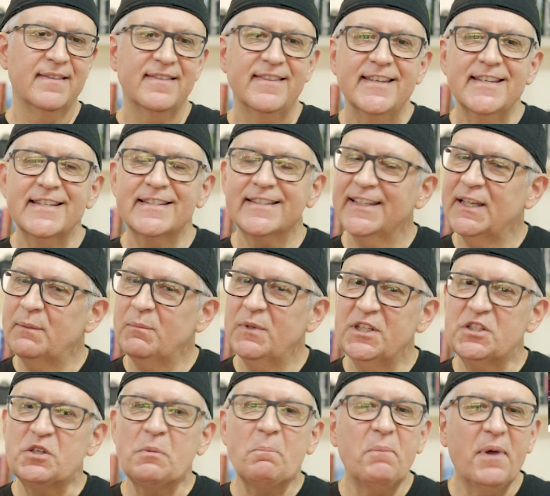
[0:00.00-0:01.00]
This
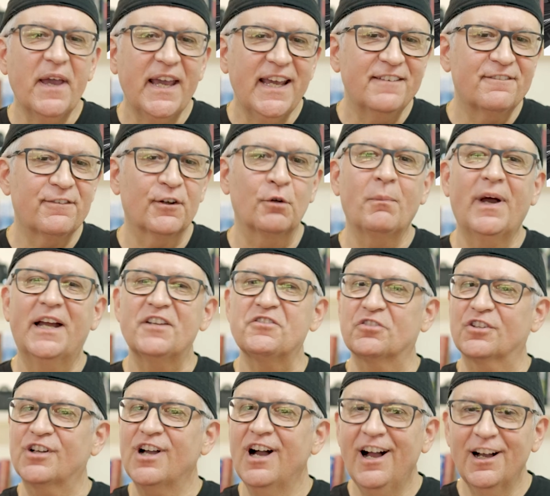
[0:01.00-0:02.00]
image paid for my
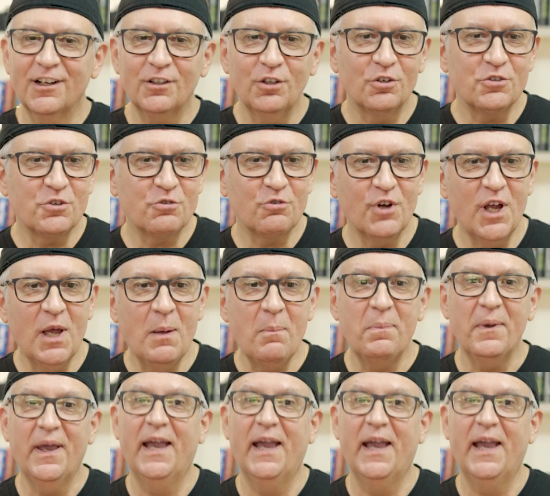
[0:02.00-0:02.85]
Chicago trip